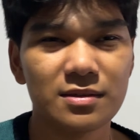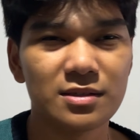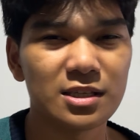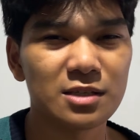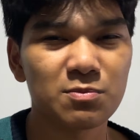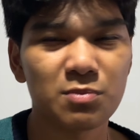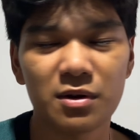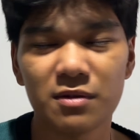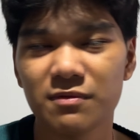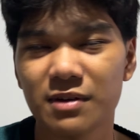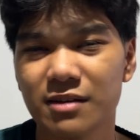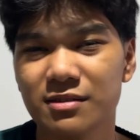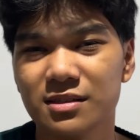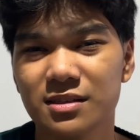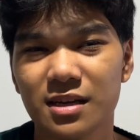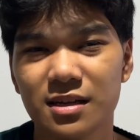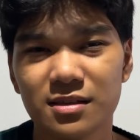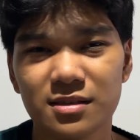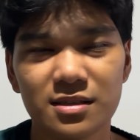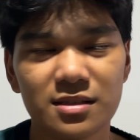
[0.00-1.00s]
just 0.5
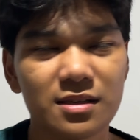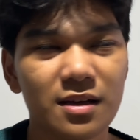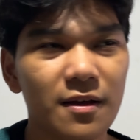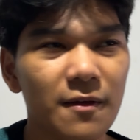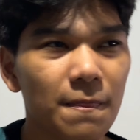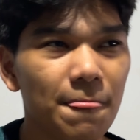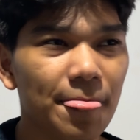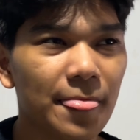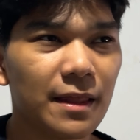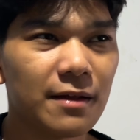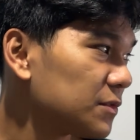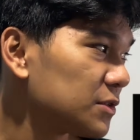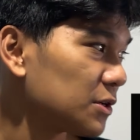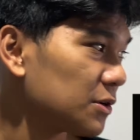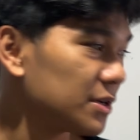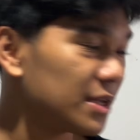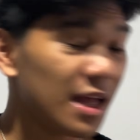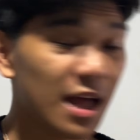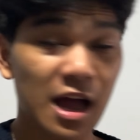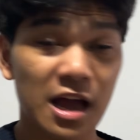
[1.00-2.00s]
cents.
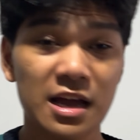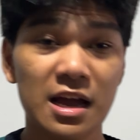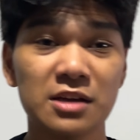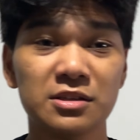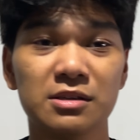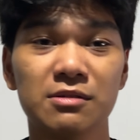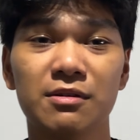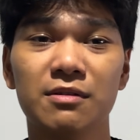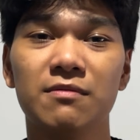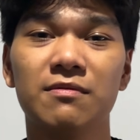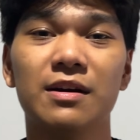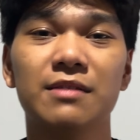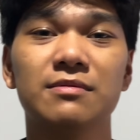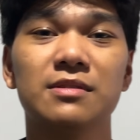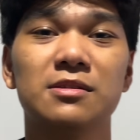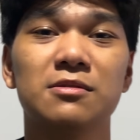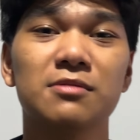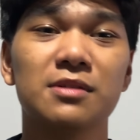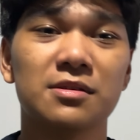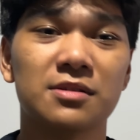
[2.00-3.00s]
So yeah, I actually revived
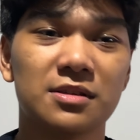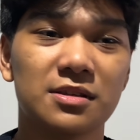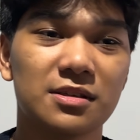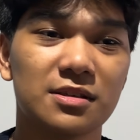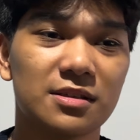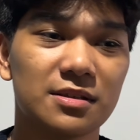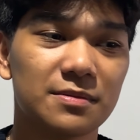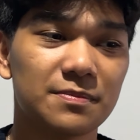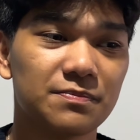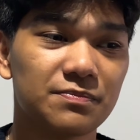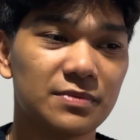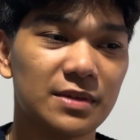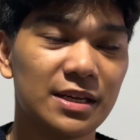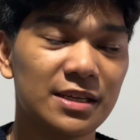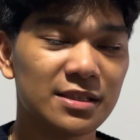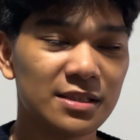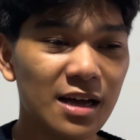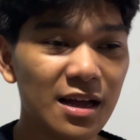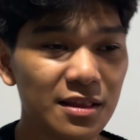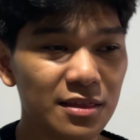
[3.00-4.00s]
the Switch.
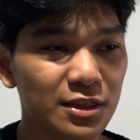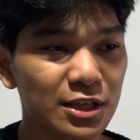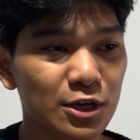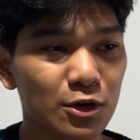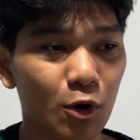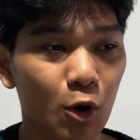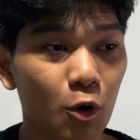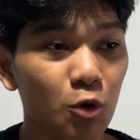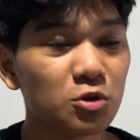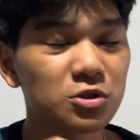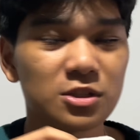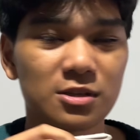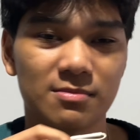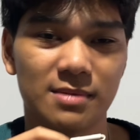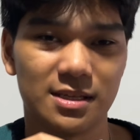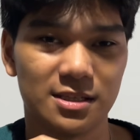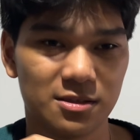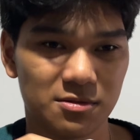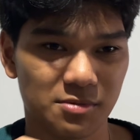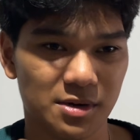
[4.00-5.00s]
It's not the
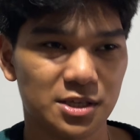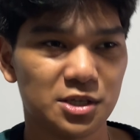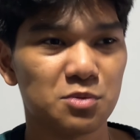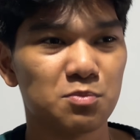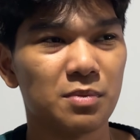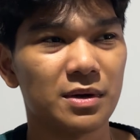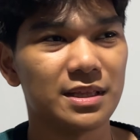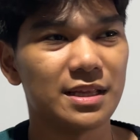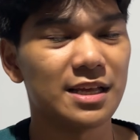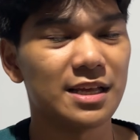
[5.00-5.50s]
ultimate Switch, but